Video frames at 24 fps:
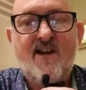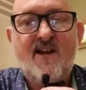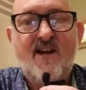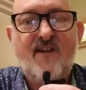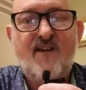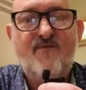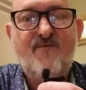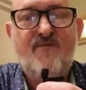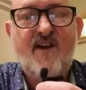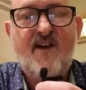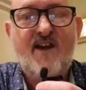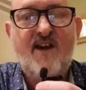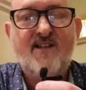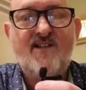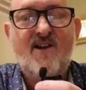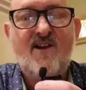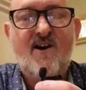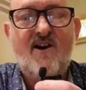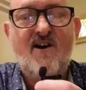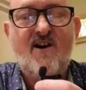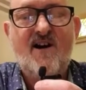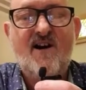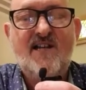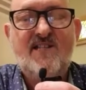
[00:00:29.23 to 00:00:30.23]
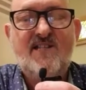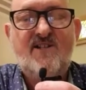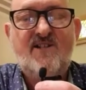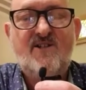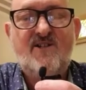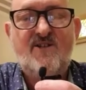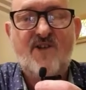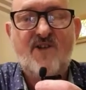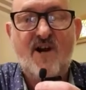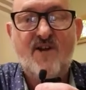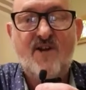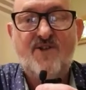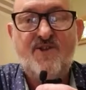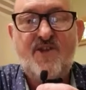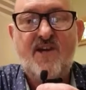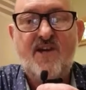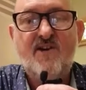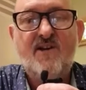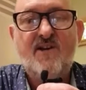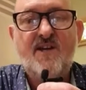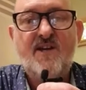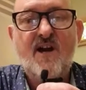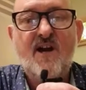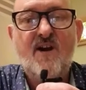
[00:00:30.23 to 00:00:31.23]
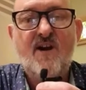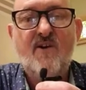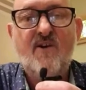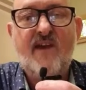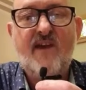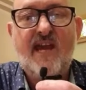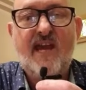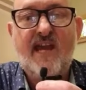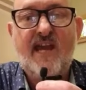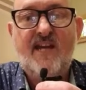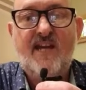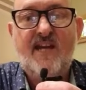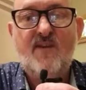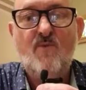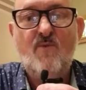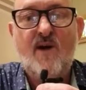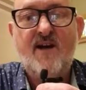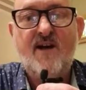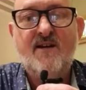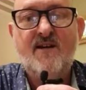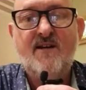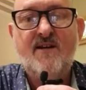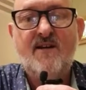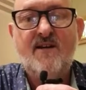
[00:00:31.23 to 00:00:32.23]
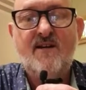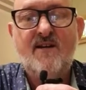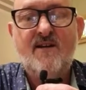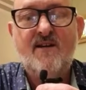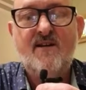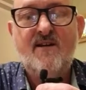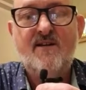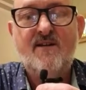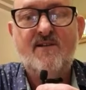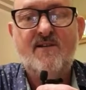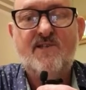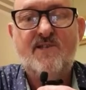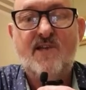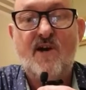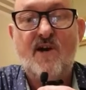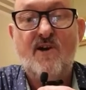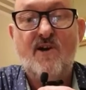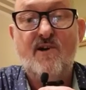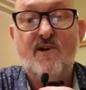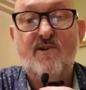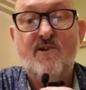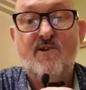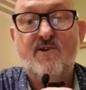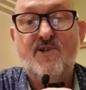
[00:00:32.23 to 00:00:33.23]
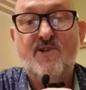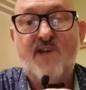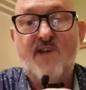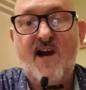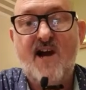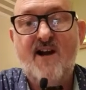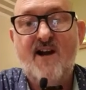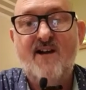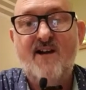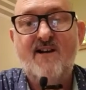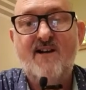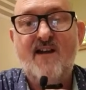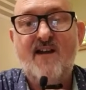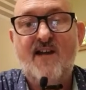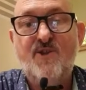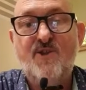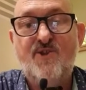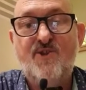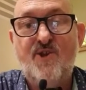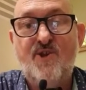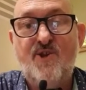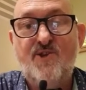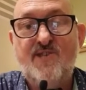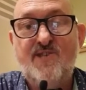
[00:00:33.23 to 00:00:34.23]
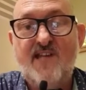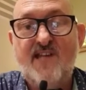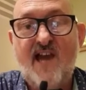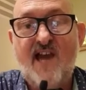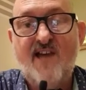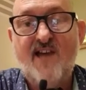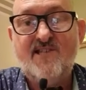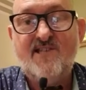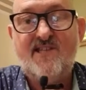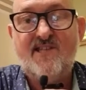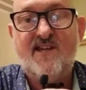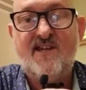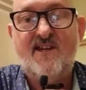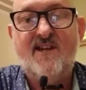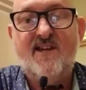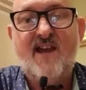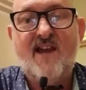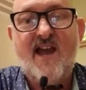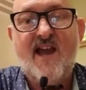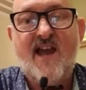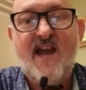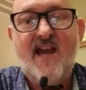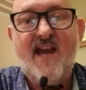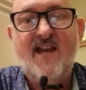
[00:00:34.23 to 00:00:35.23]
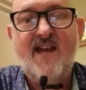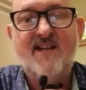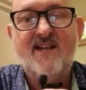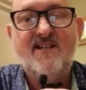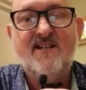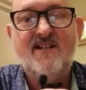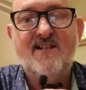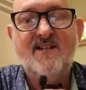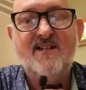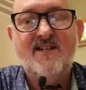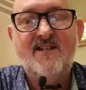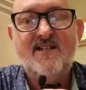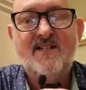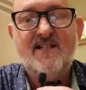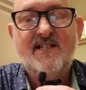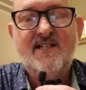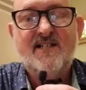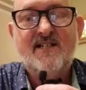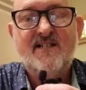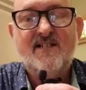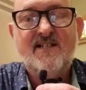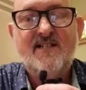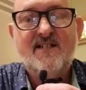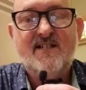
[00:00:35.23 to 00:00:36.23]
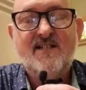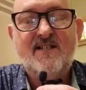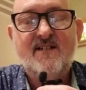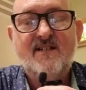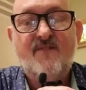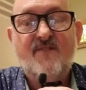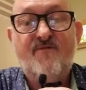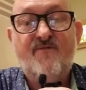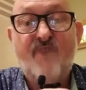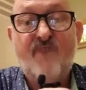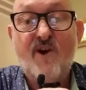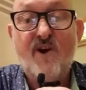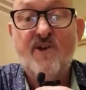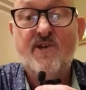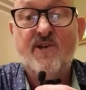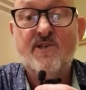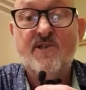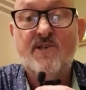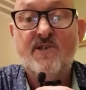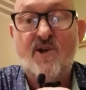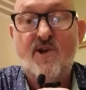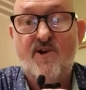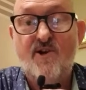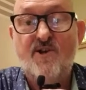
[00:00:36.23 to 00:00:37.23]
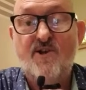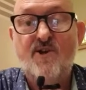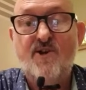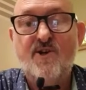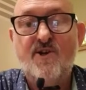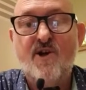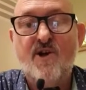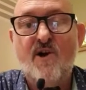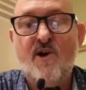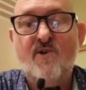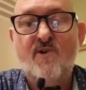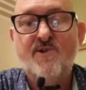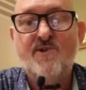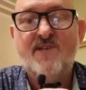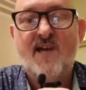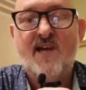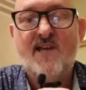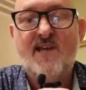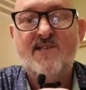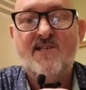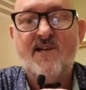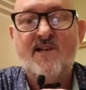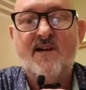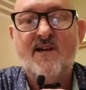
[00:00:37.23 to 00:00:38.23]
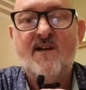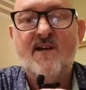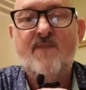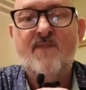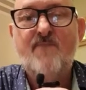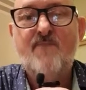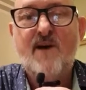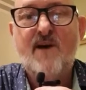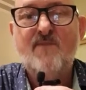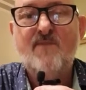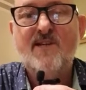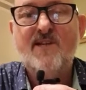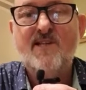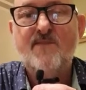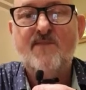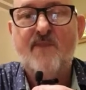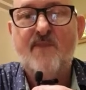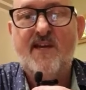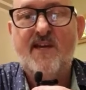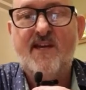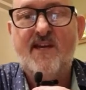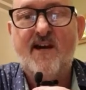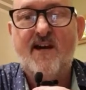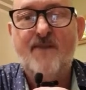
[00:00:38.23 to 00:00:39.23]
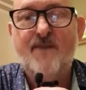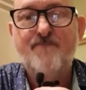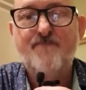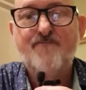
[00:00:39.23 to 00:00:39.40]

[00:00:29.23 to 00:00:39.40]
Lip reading: In fact, I don't think I know anyone so young, enthusiastic and focused on her goals as a public speaker.